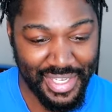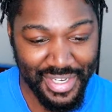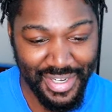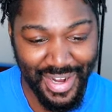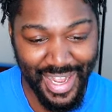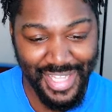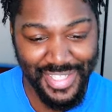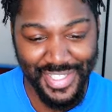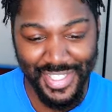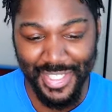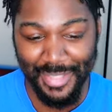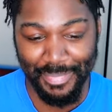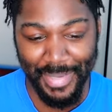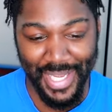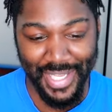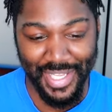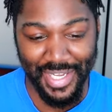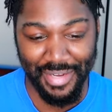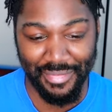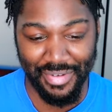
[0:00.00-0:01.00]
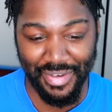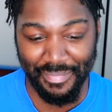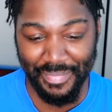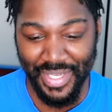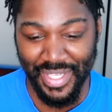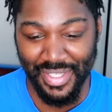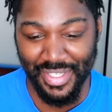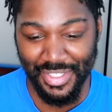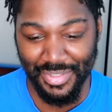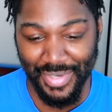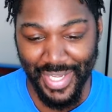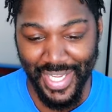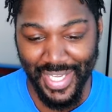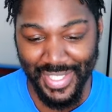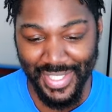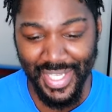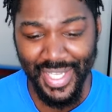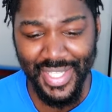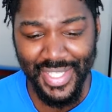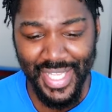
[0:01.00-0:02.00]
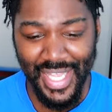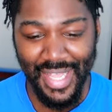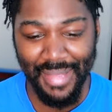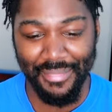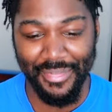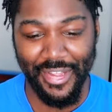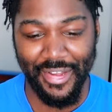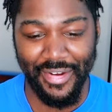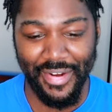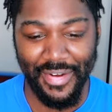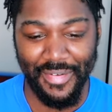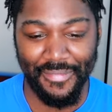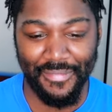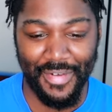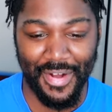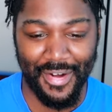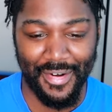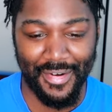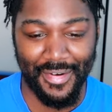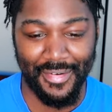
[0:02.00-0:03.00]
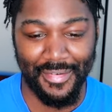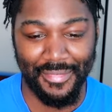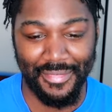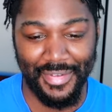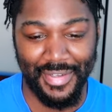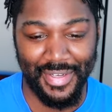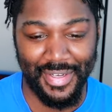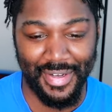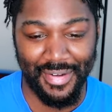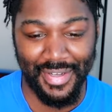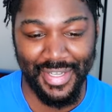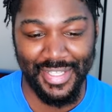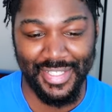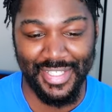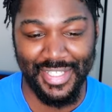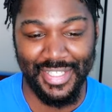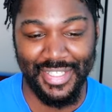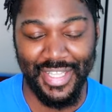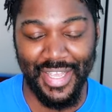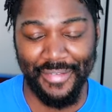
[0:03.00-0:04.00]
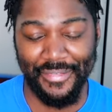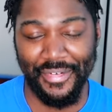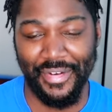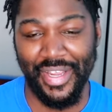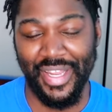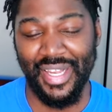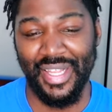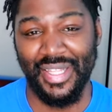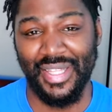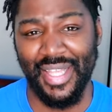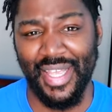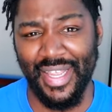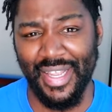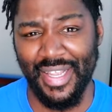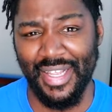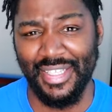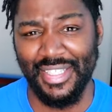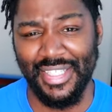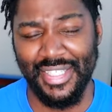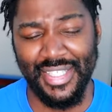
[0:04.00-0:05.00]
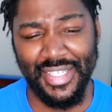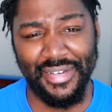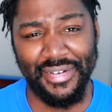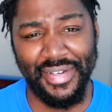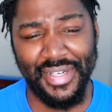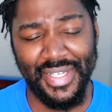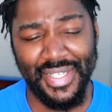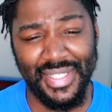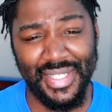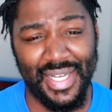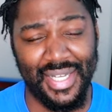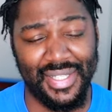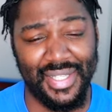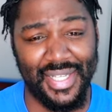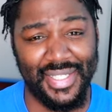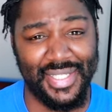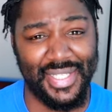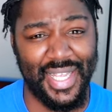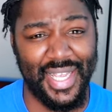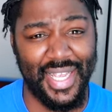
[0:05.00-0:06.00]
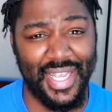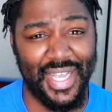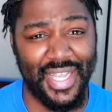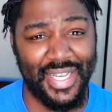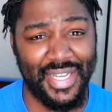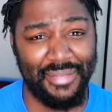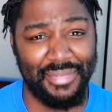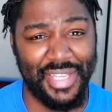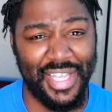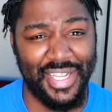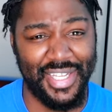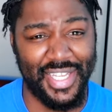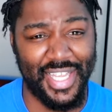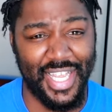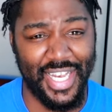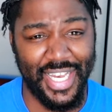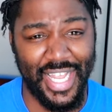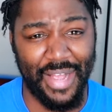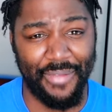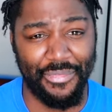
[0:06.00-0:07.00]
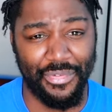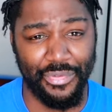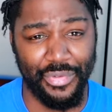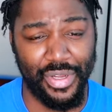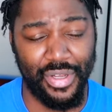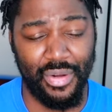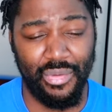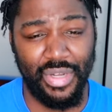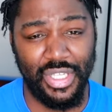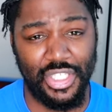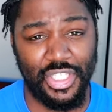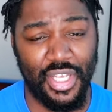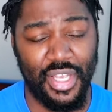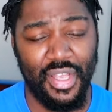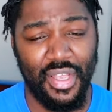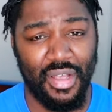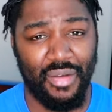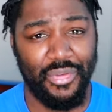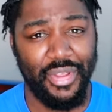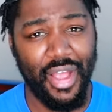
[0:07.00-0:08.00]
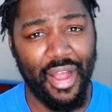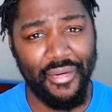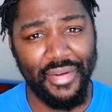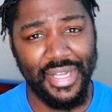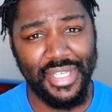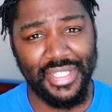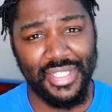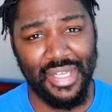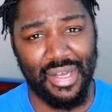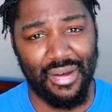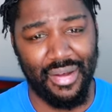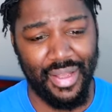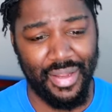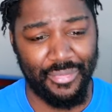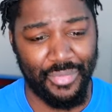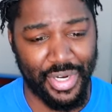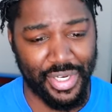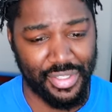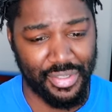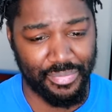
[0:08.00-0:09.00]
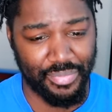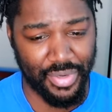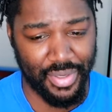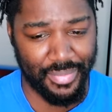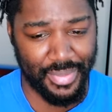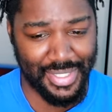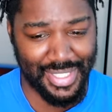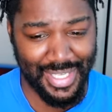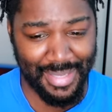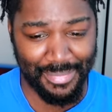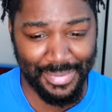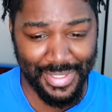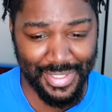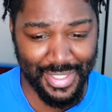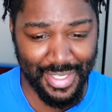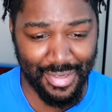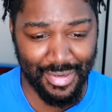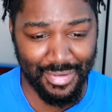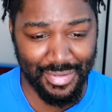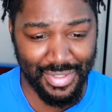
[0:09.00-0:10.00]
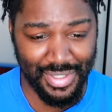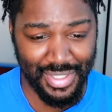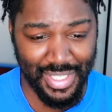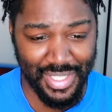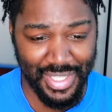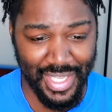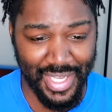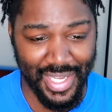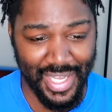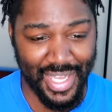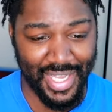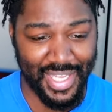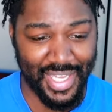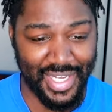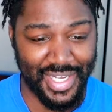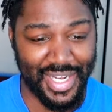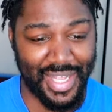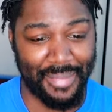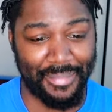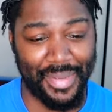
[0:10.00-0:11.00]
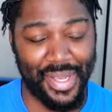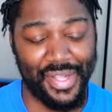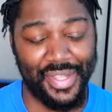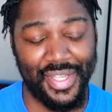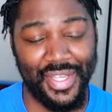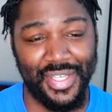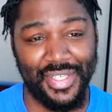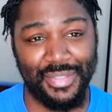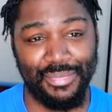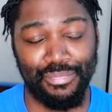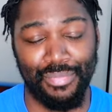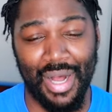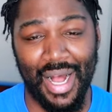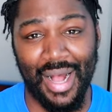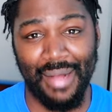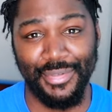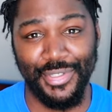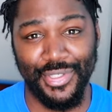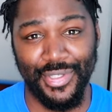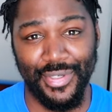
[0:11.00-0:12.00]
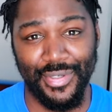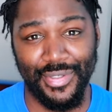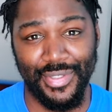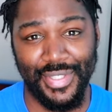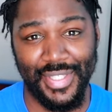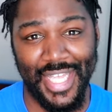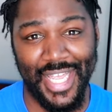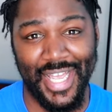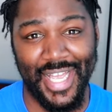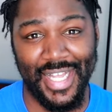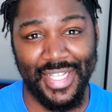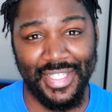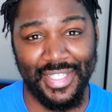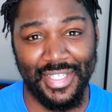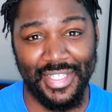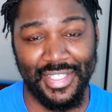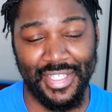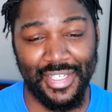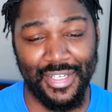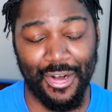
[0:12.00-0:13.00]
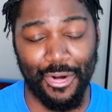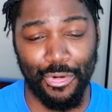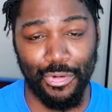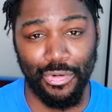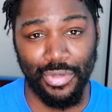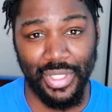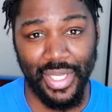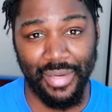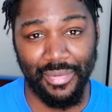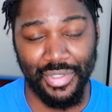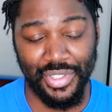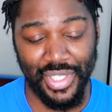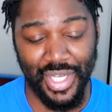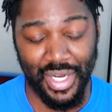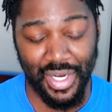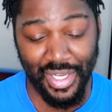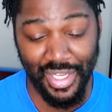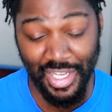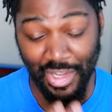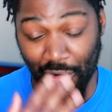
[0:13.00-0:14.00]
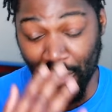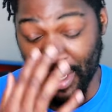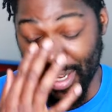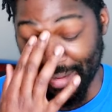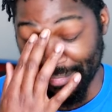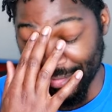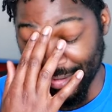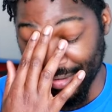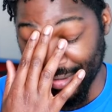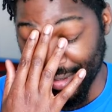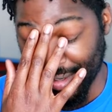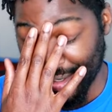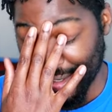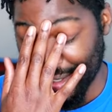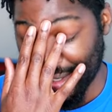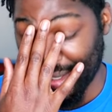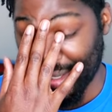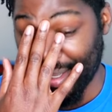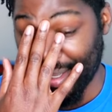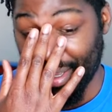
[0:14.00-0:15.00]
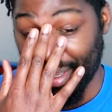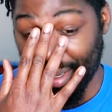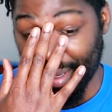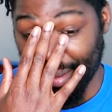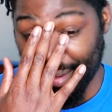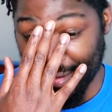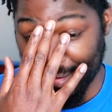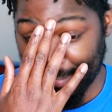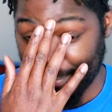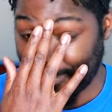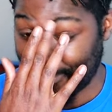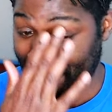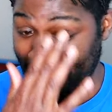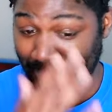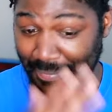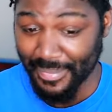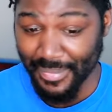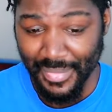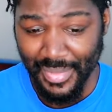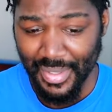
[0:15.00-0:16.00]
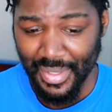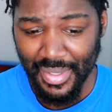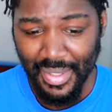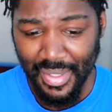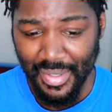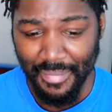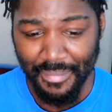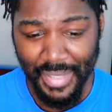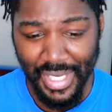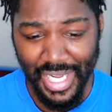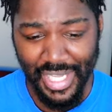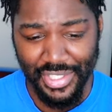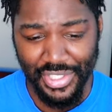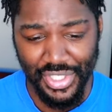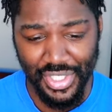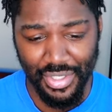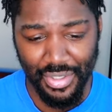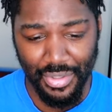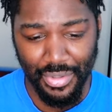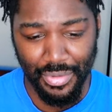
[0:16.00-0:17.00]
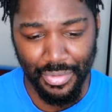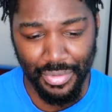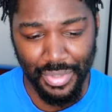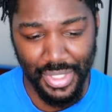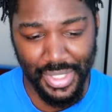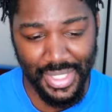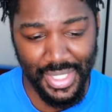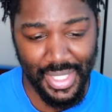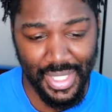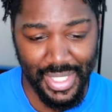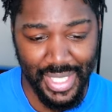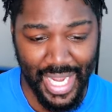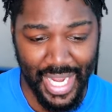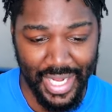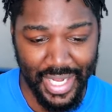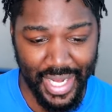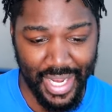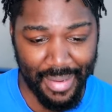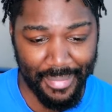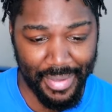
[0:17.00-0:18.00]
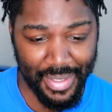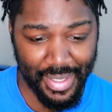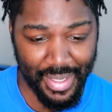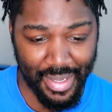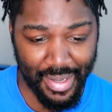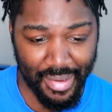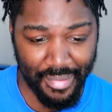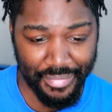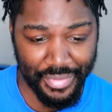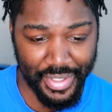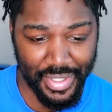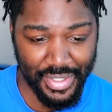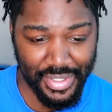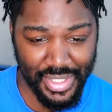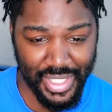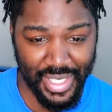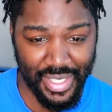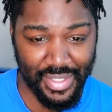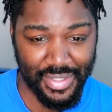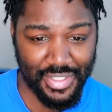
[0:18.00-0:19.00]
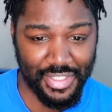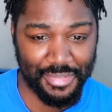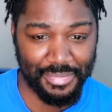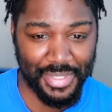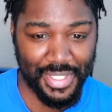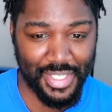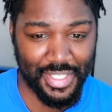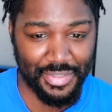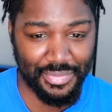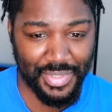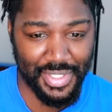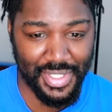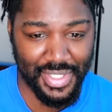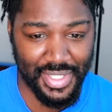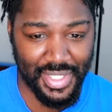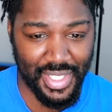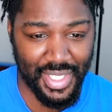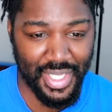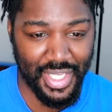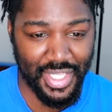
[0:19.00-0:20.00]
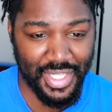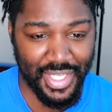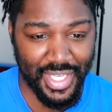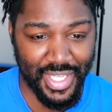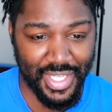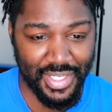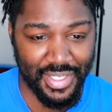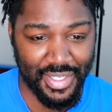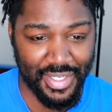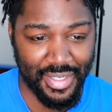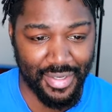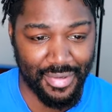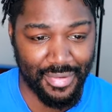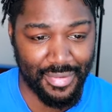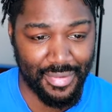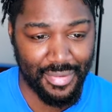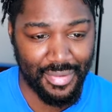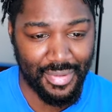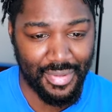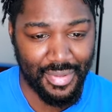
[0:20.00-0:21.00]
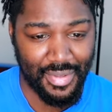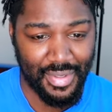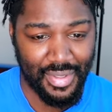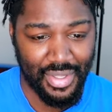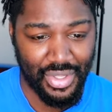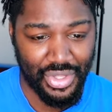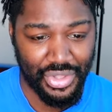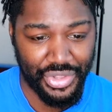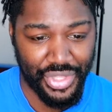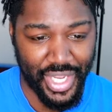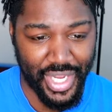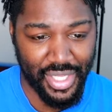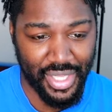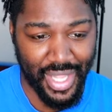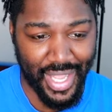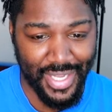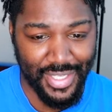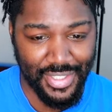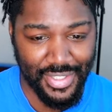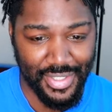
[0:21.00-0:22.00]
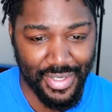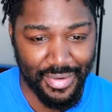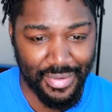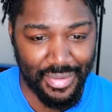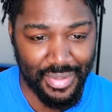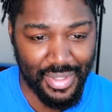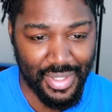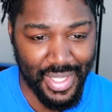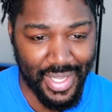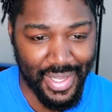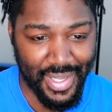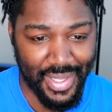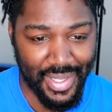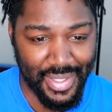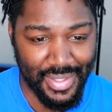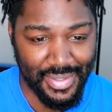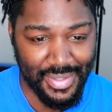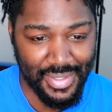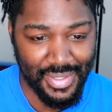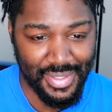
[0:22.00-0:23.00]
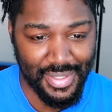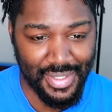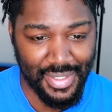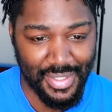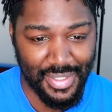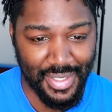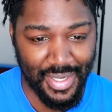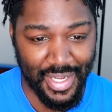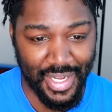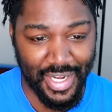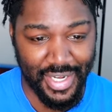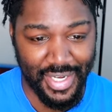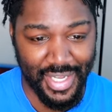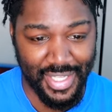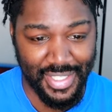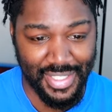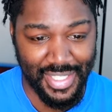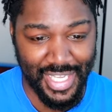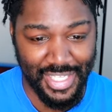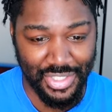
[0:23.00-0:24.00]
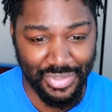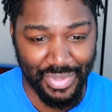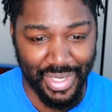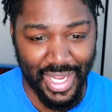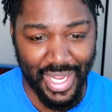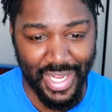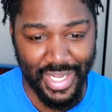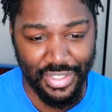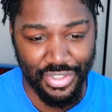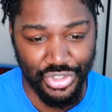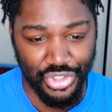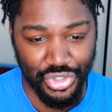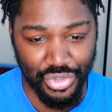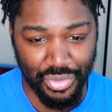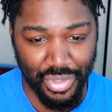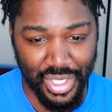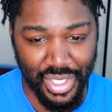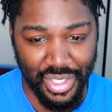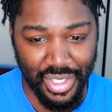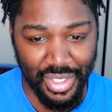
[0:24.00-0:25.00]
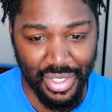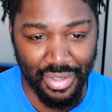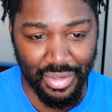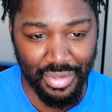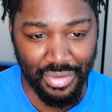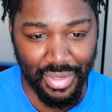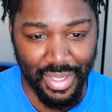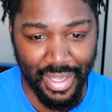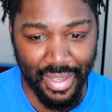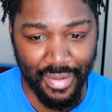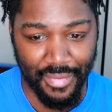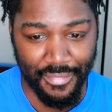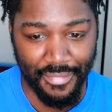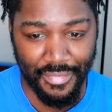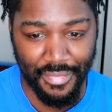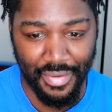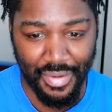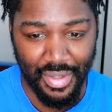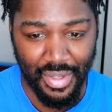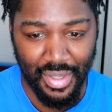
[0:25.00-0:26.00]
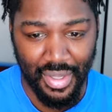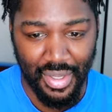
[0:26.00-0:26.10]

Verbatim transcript: you know, I suspected it would be this way because anytime they're involved, you know, it's never anything serious unless they end up getting kidnapped for real, which we already saw in one of the previous episodes that they got kidnapped by these mobsters that had this gold they were trying to go after. Um, but it's still cool to see the dynamic of these characters because we see that, you know, they like certain things, you know, and that that's what I enjoy. You know, you have